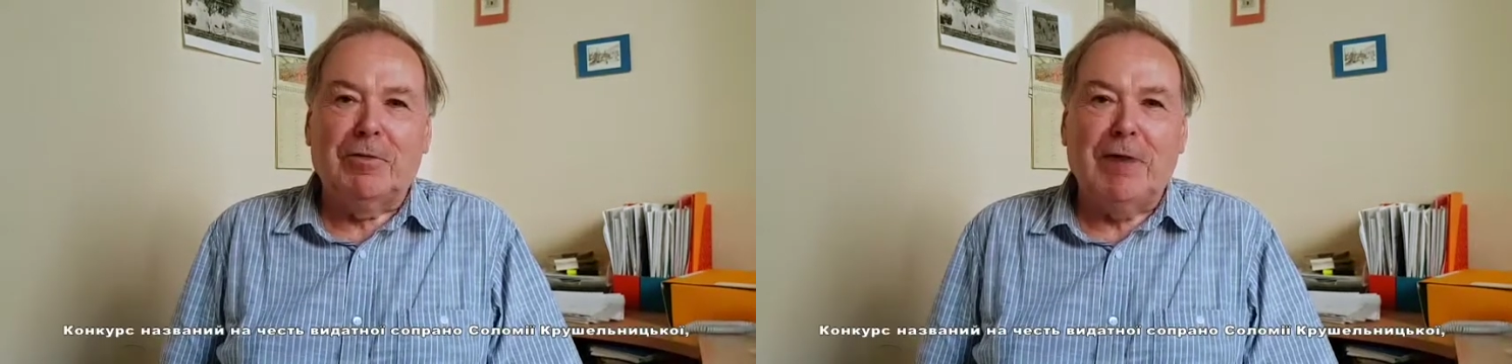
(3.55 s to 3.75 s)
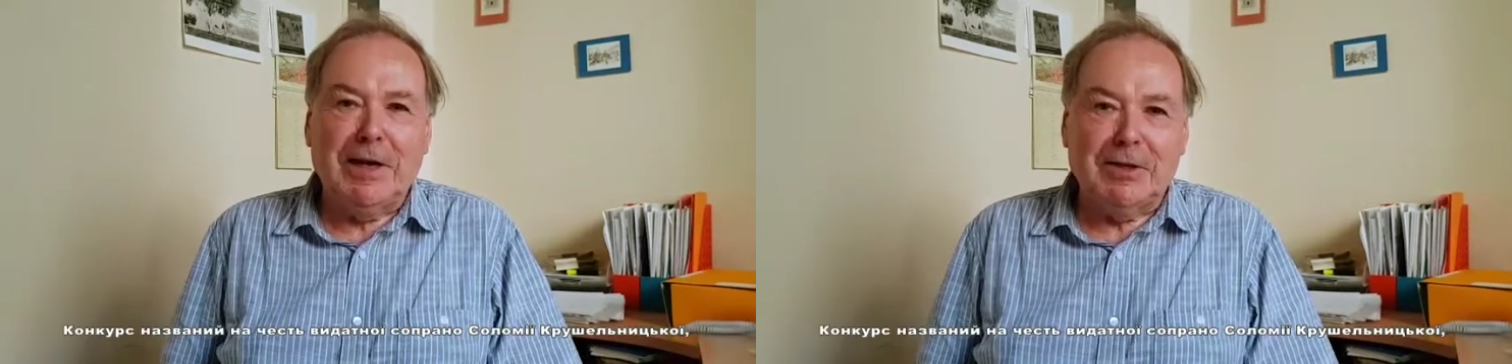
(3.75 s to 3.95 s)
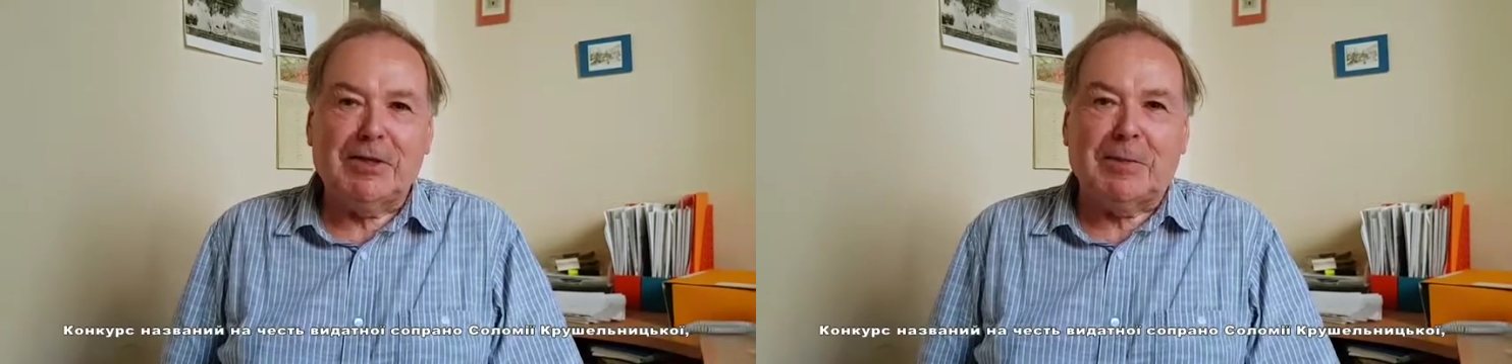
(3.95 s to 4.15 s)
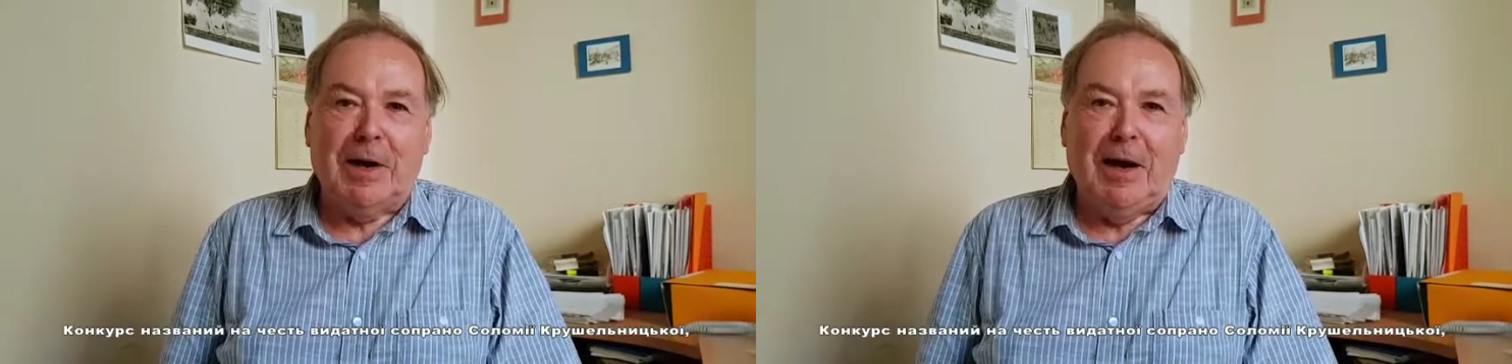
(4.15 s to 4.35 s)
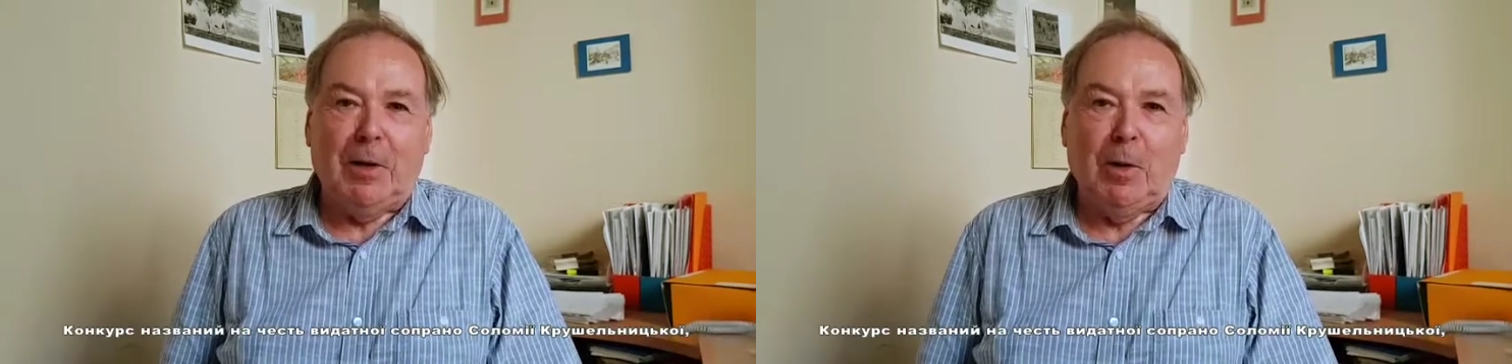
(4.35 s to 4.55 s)
great
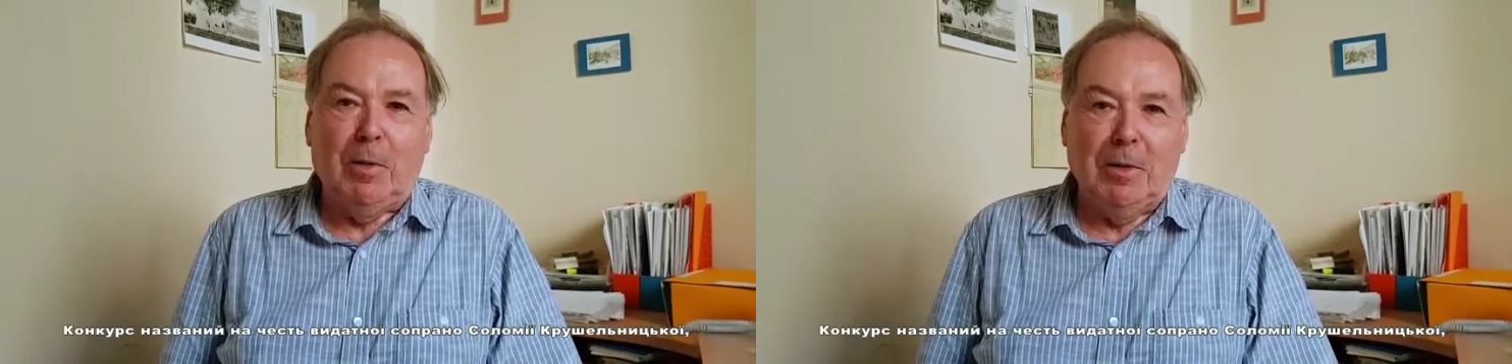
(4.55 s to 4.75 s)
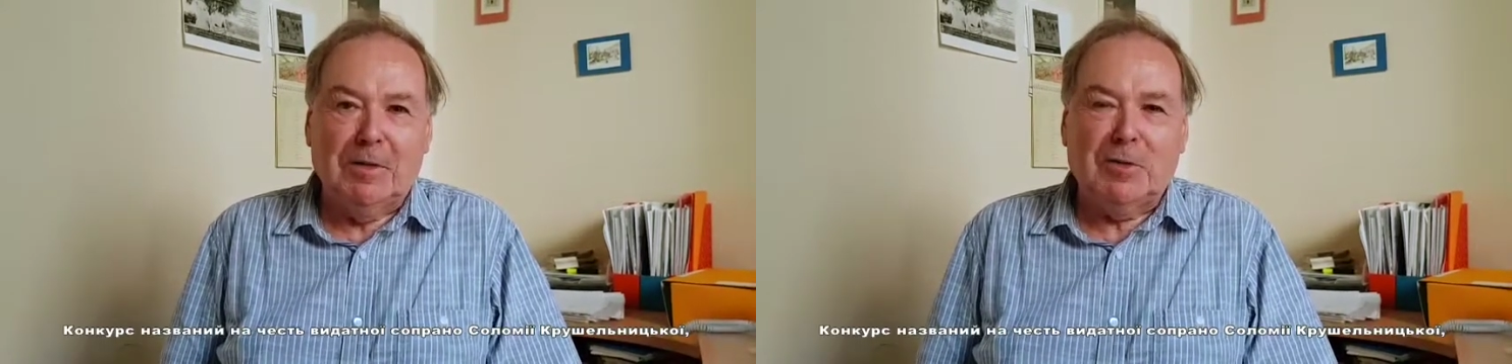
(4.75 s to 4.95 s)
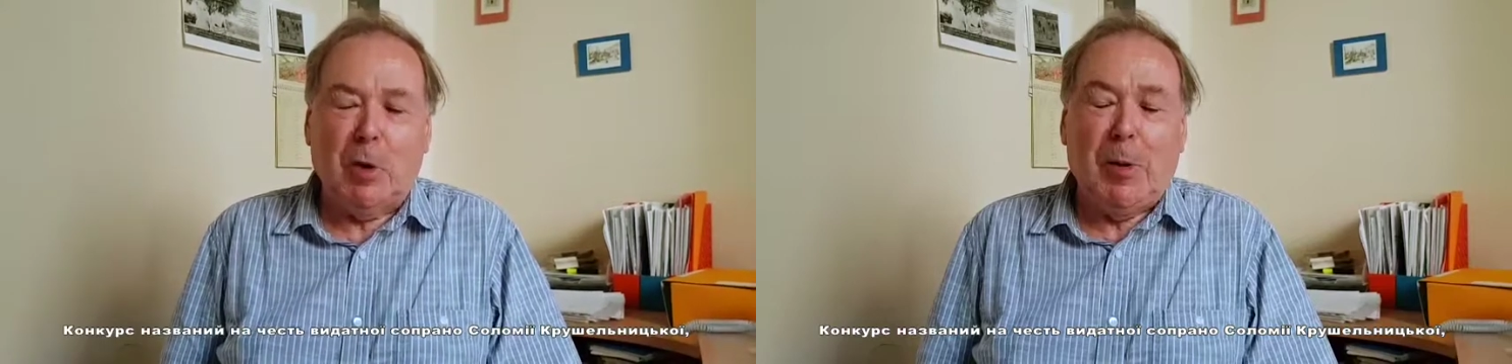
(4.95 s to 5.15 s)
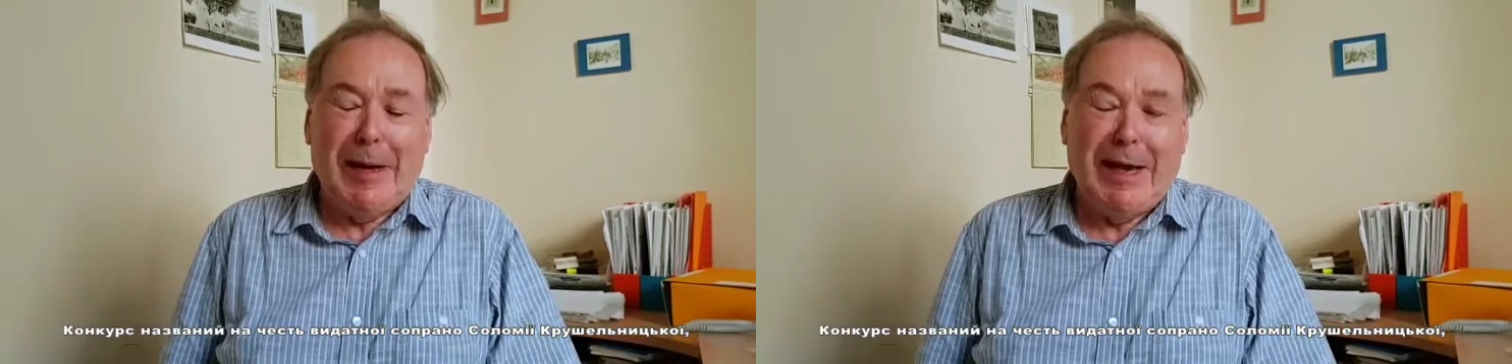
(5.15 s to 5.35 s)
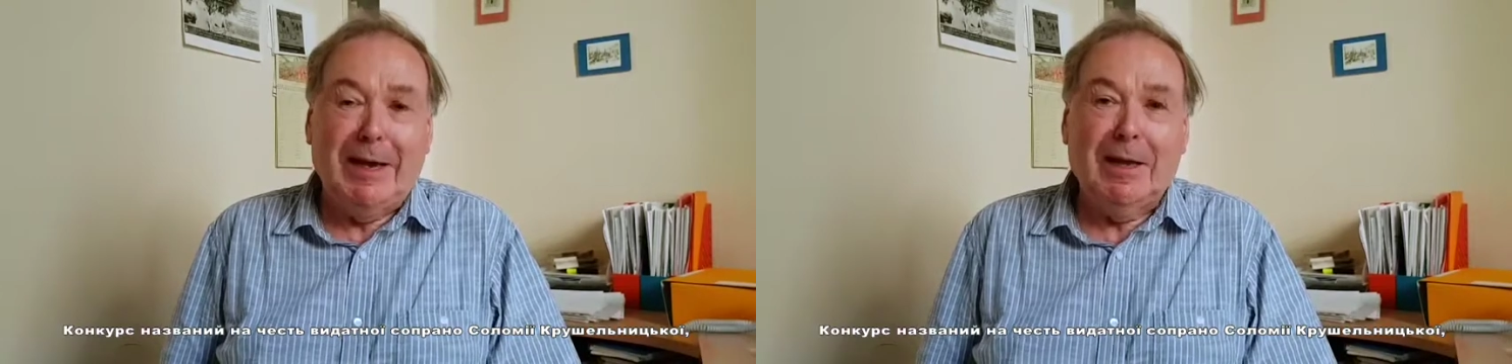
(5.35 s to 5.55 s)
soprano
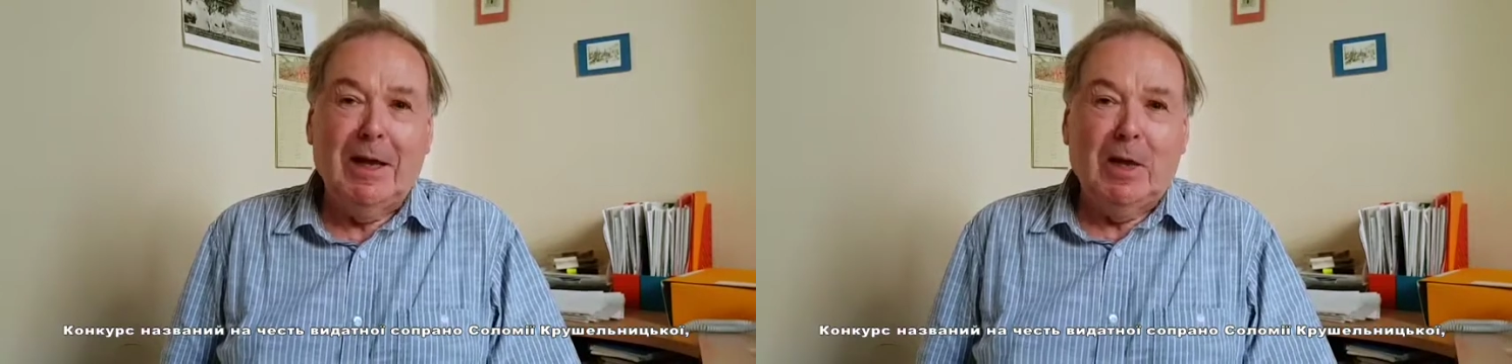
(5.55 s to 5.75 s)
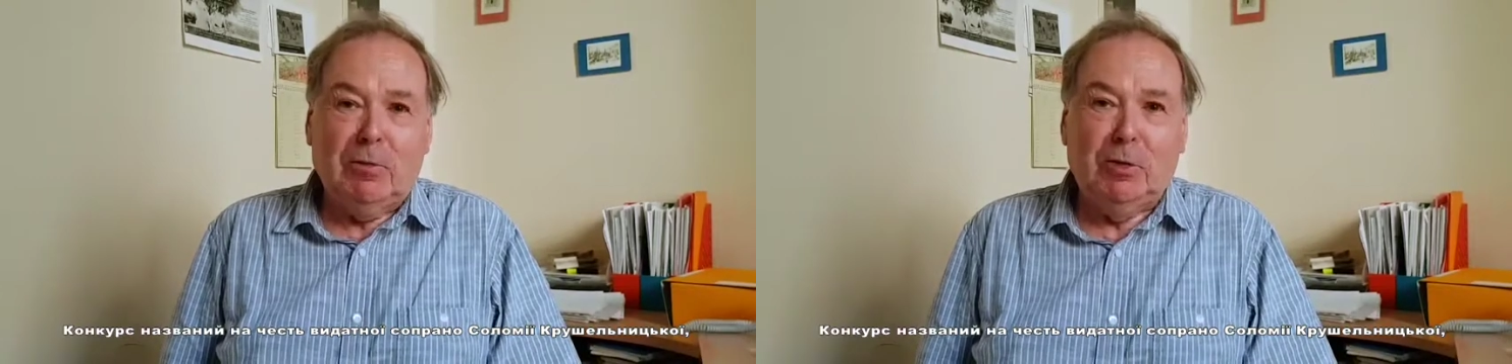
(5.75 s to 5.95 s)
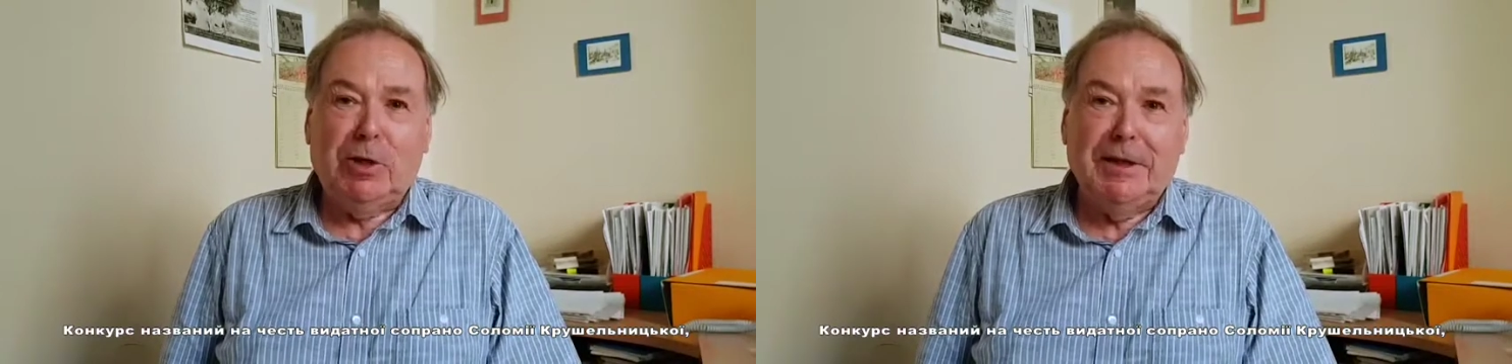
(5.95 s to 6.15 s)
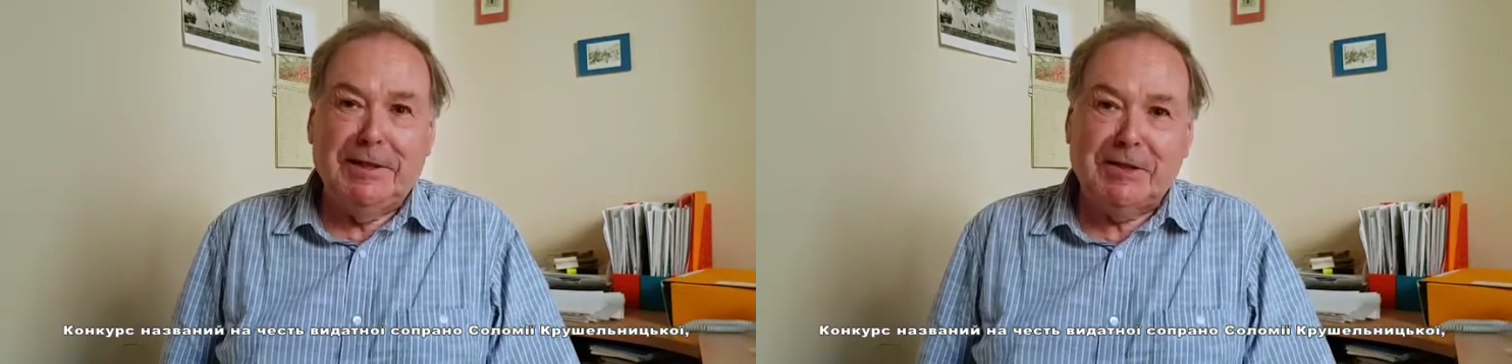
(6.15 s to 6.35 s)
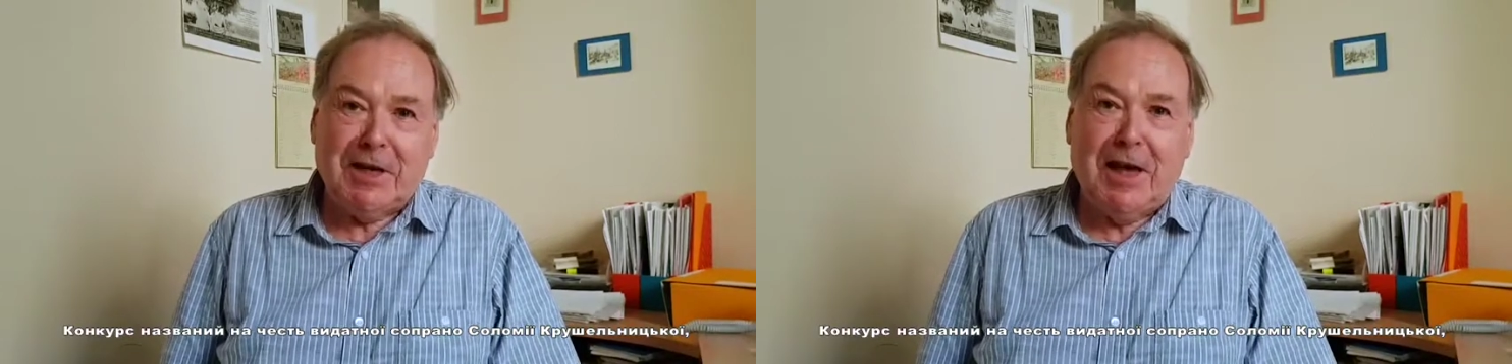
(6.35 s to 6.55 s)
Solomiya
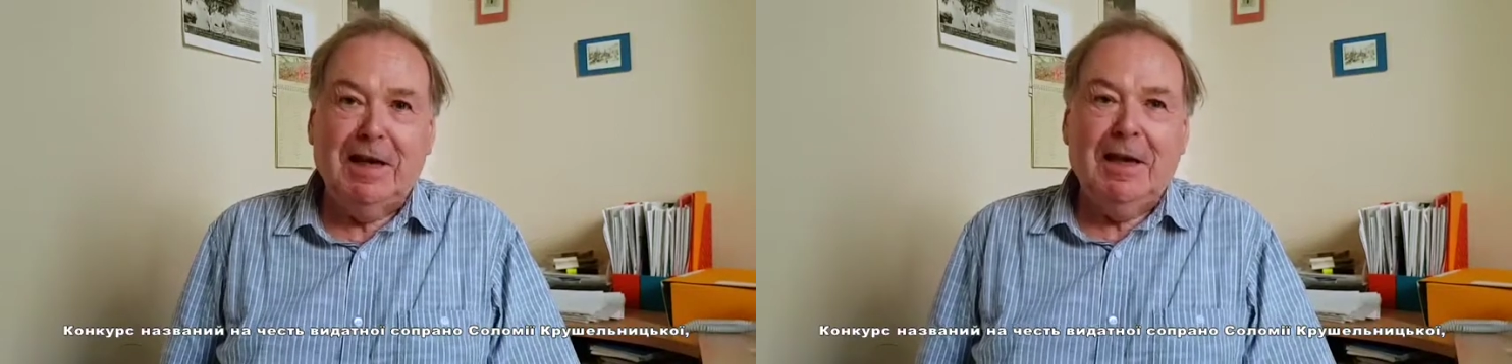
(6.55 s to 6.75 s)
Krushelnytska,